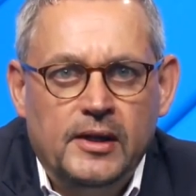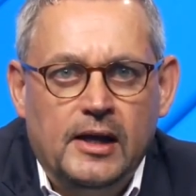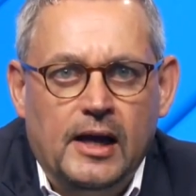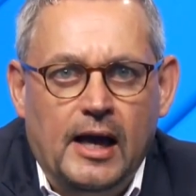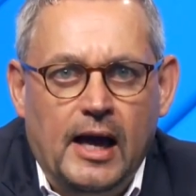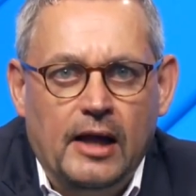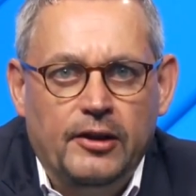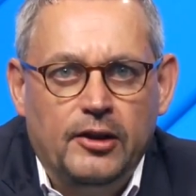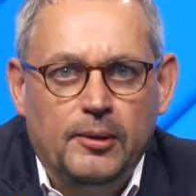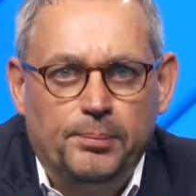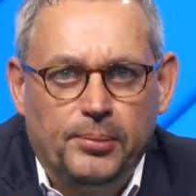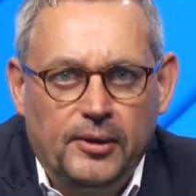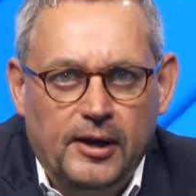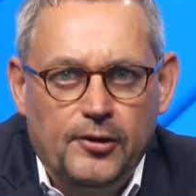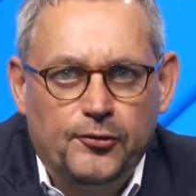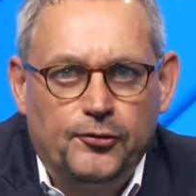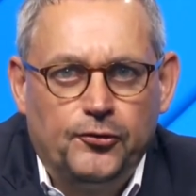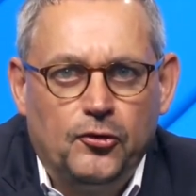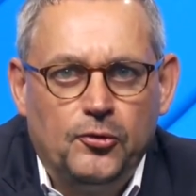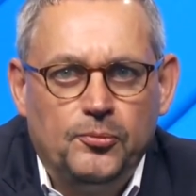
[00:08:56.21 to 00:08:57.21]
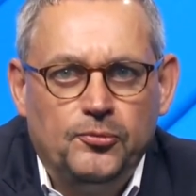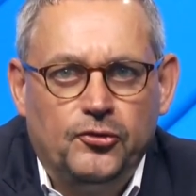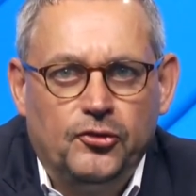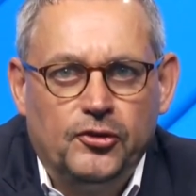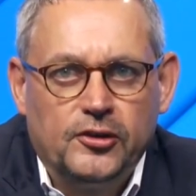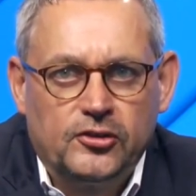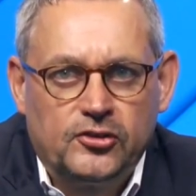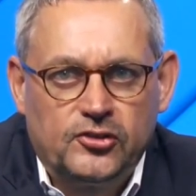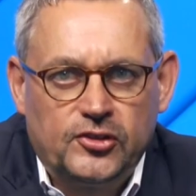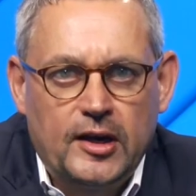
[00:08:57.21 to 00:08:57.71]
and the platform for
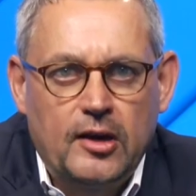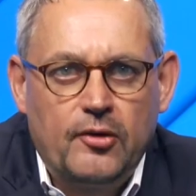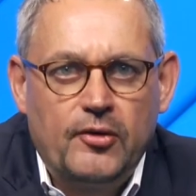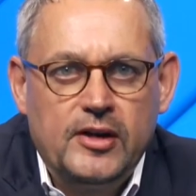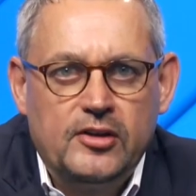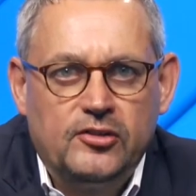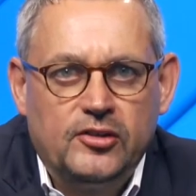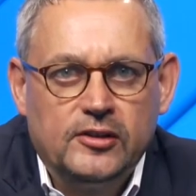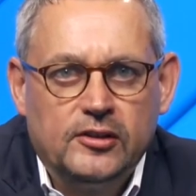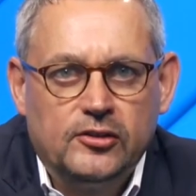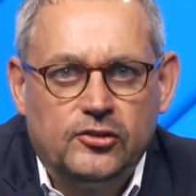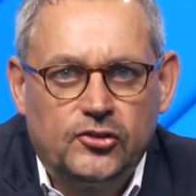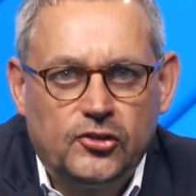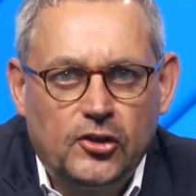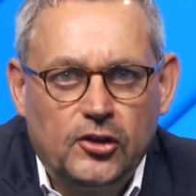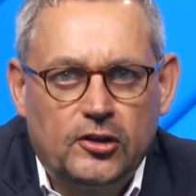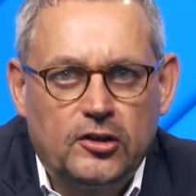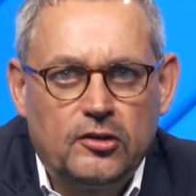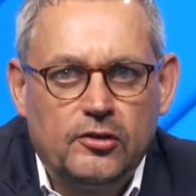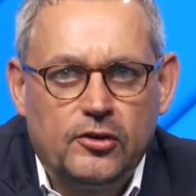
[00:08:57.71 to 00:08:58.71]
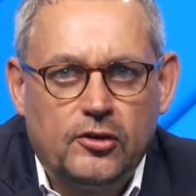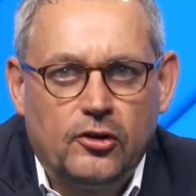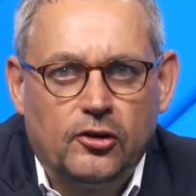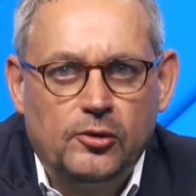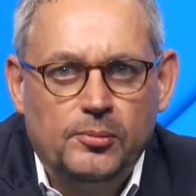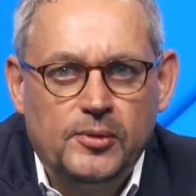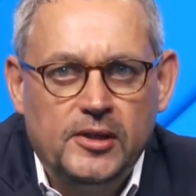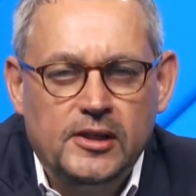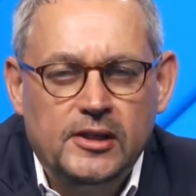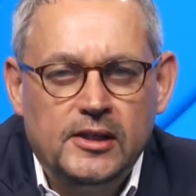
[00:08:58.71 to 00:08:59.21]
accelerating the circular
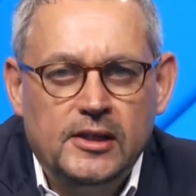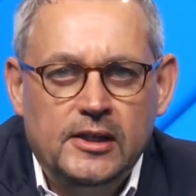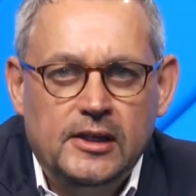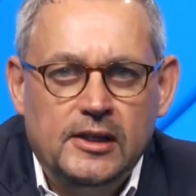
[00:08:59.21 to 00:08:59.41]
economy